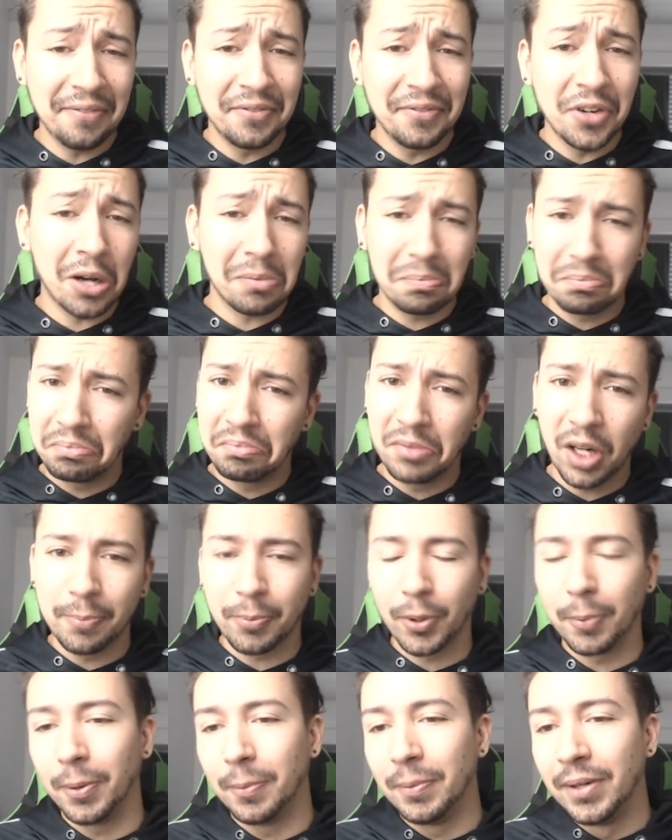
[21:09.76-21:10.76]
If not, no
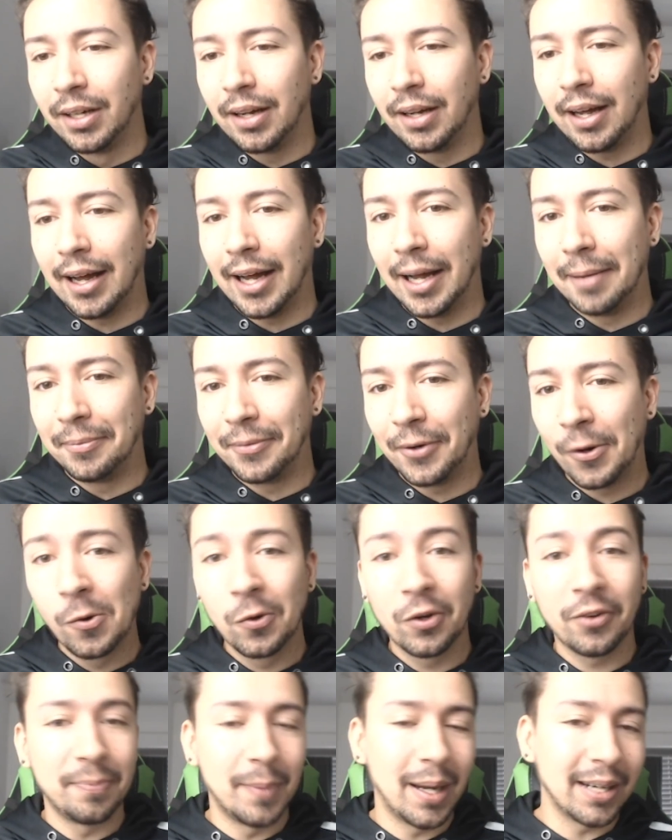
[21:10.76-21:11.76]
problem.
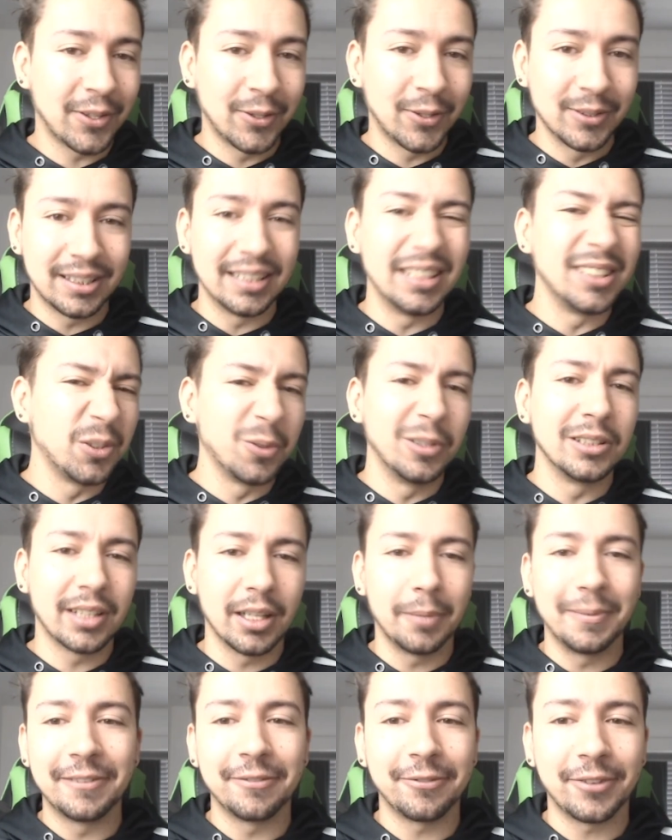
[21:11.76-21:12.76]
All of my content is always
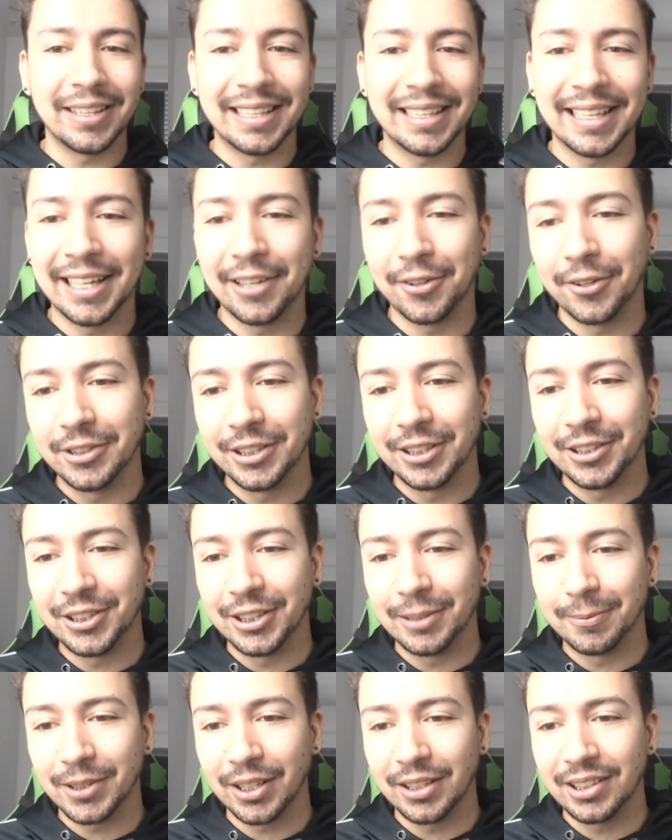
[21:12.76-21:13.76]
going to be free here on
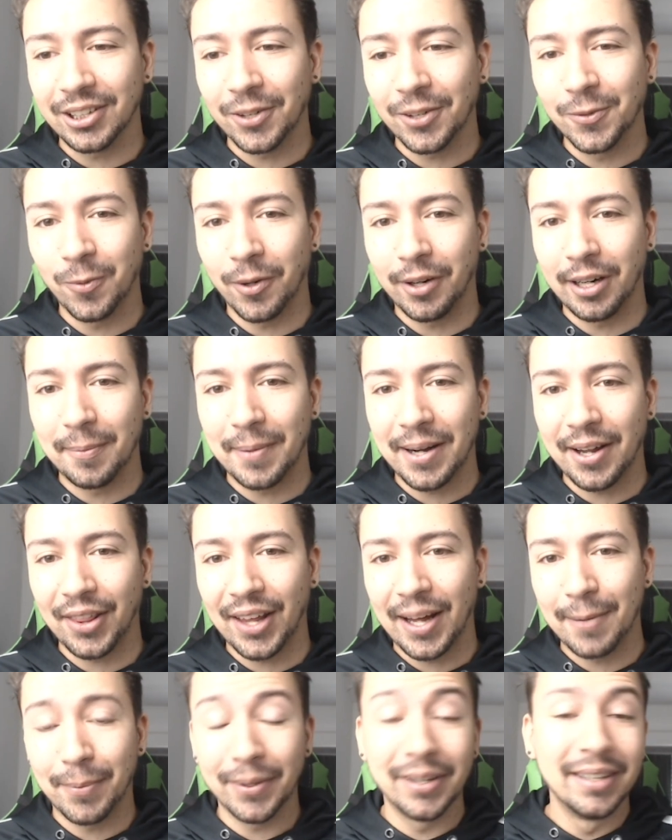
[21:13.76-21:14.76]
YouTube, so don't worry about
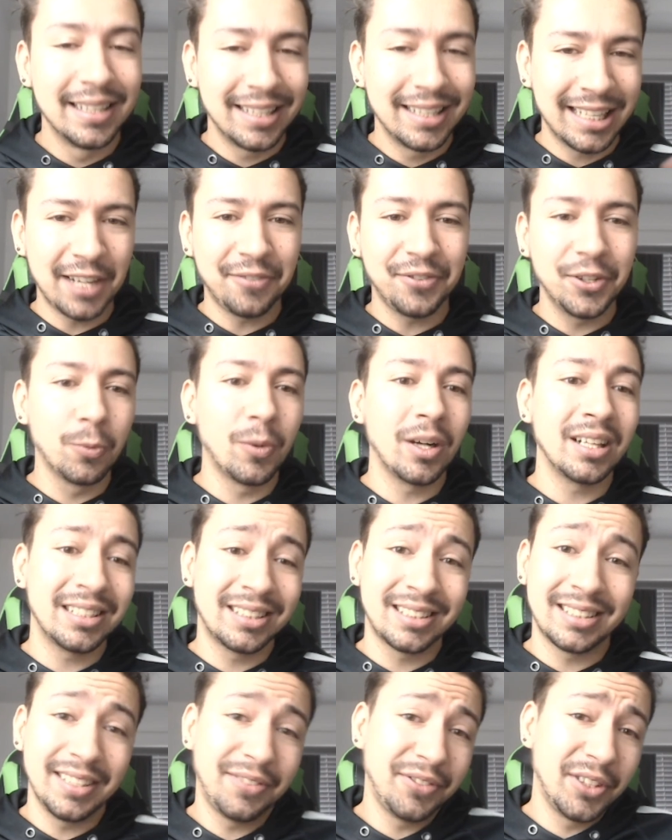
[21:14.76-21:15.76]
that. But if you're
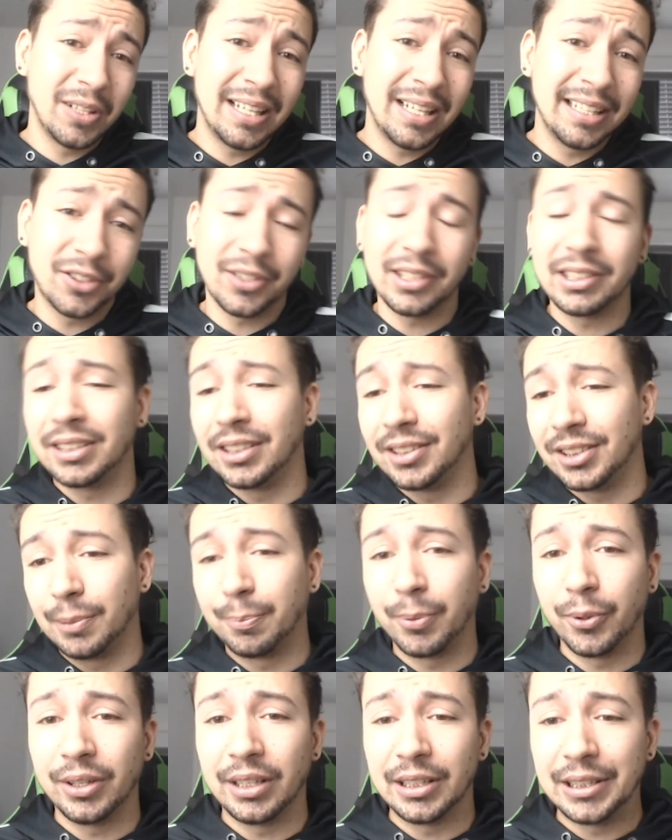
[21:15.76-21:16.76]
interested in
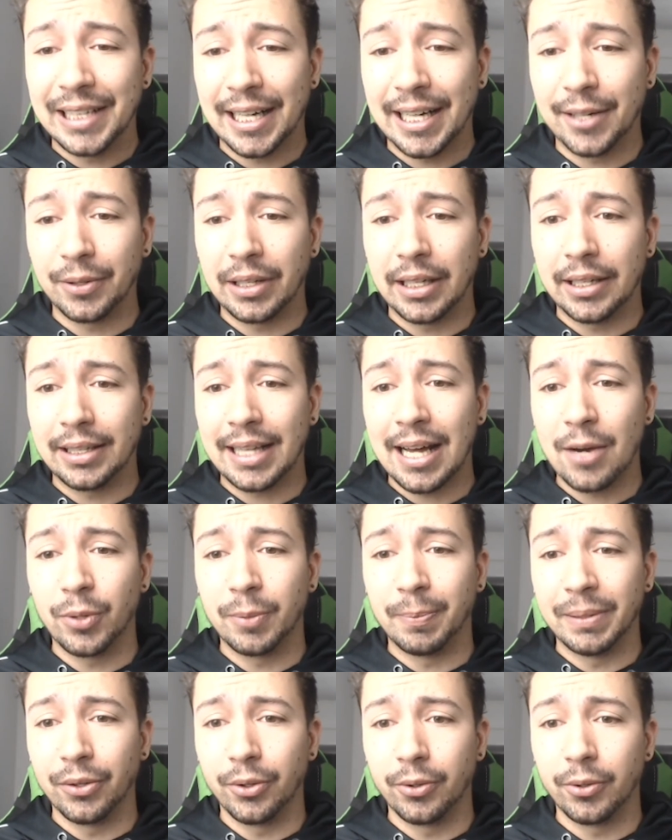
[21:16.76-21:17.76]
supporting the channel, then that
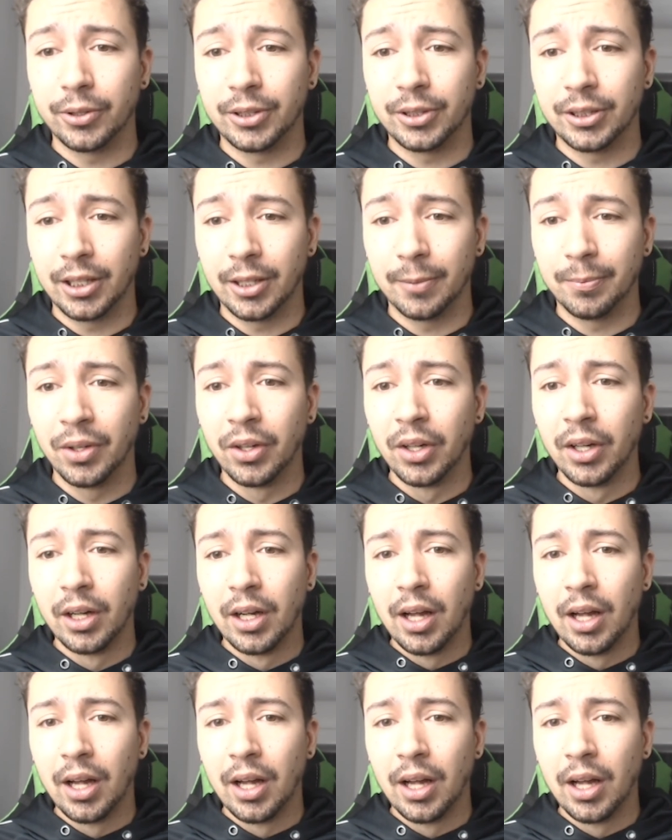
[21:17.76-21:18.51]
would be awesome.